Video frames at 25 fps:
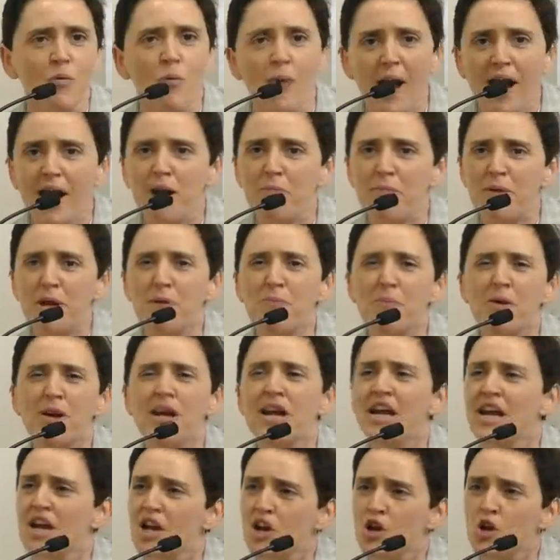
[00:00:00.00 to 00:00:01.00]
While
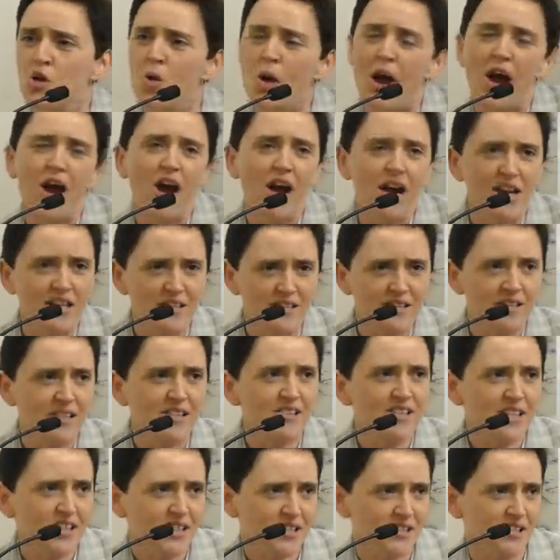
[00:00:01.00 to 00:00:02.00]
people who are
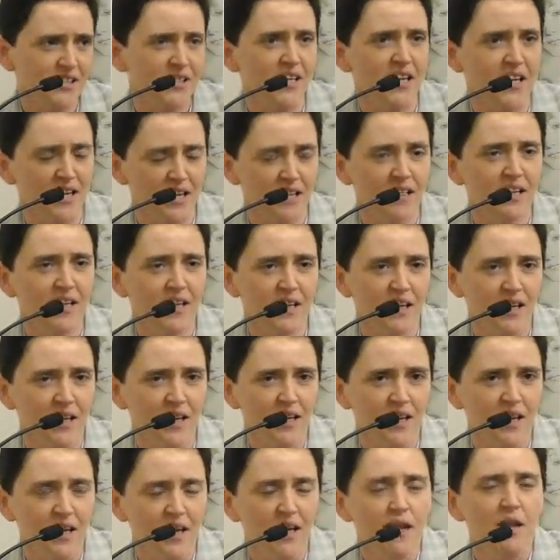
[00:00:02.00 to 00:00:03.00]
sadistic
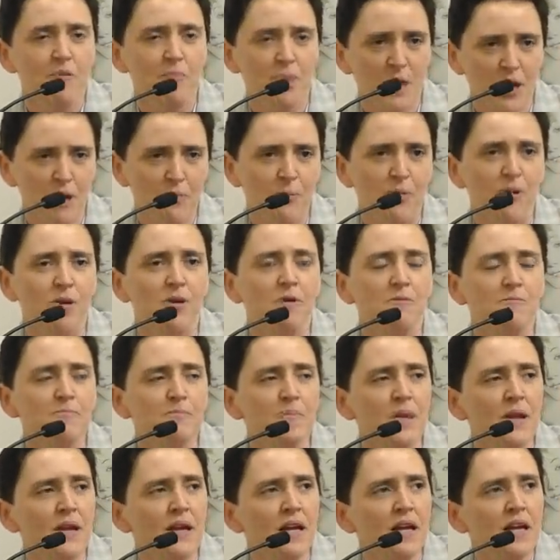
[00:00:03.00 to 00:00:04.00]

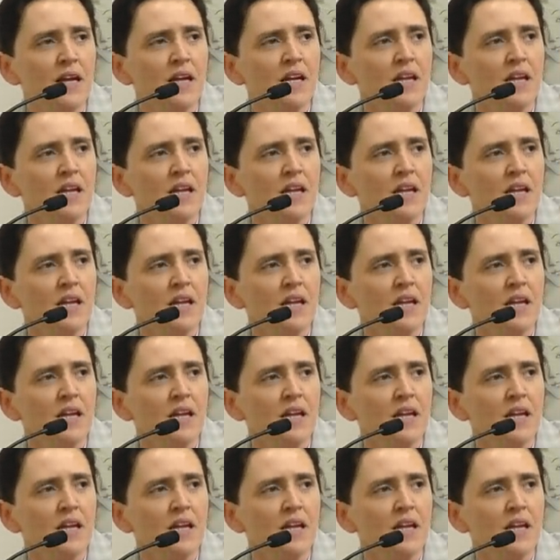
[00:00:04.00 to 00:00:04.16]
people,